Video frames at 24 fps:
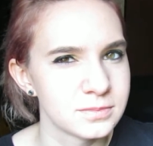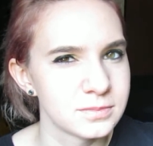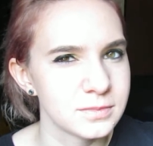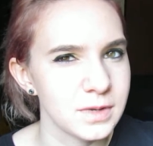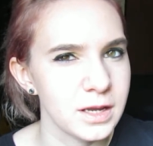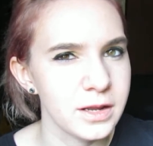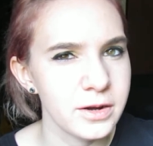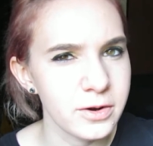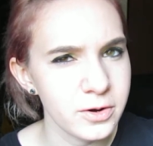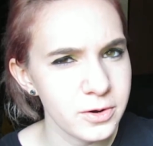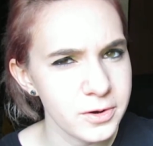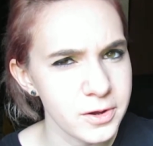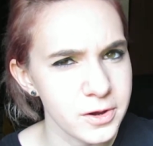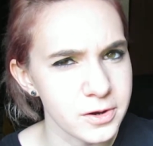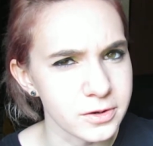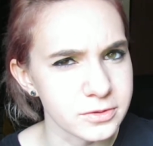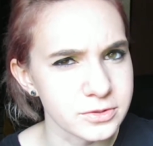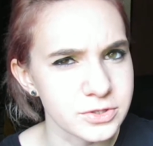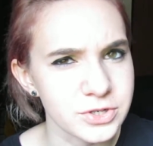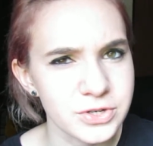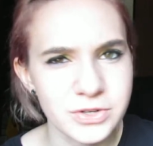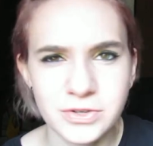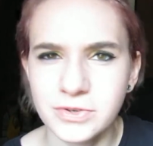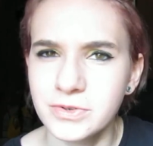I don't know.
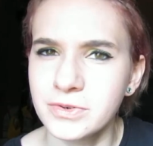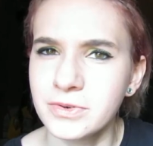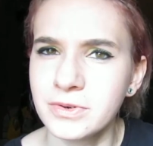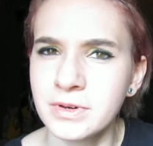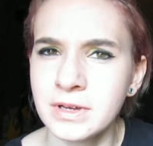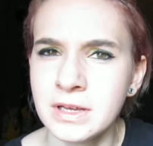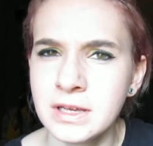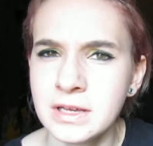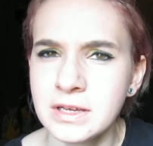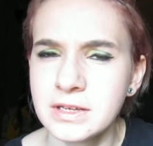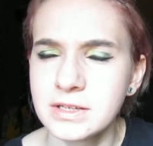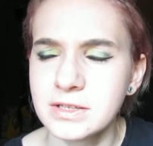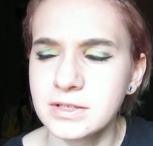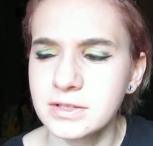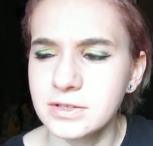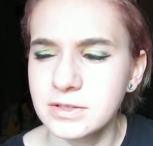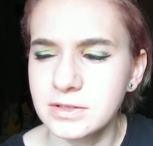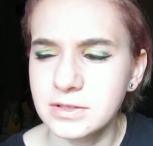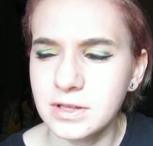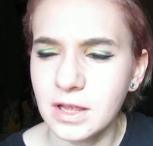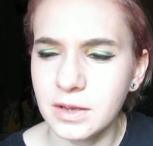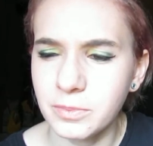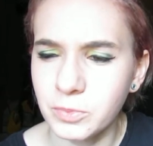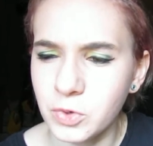
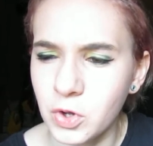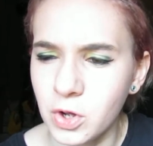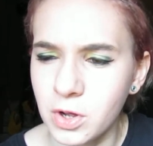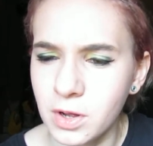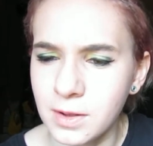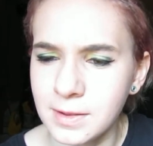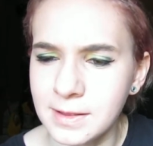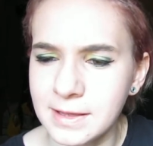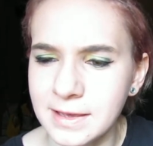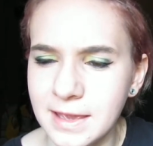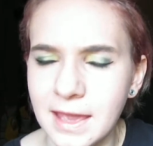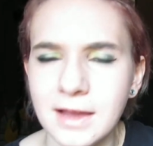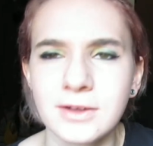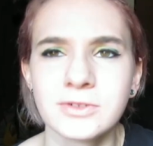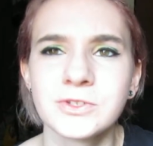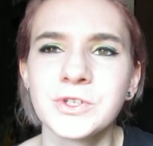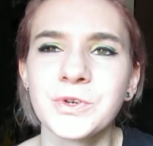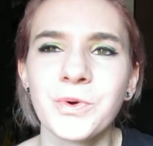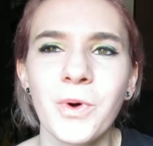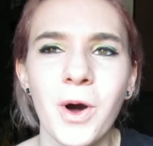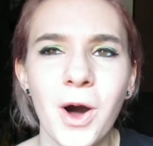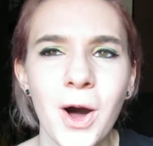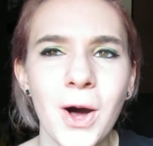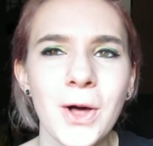am calling out
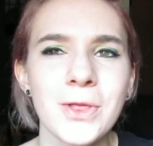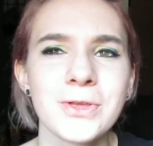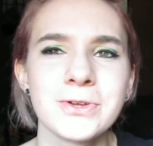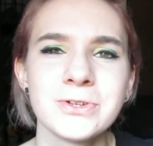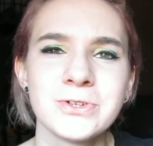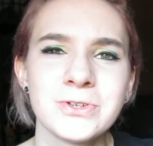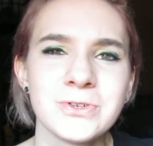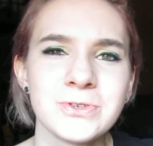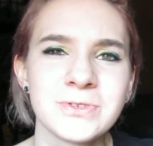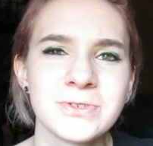to all the true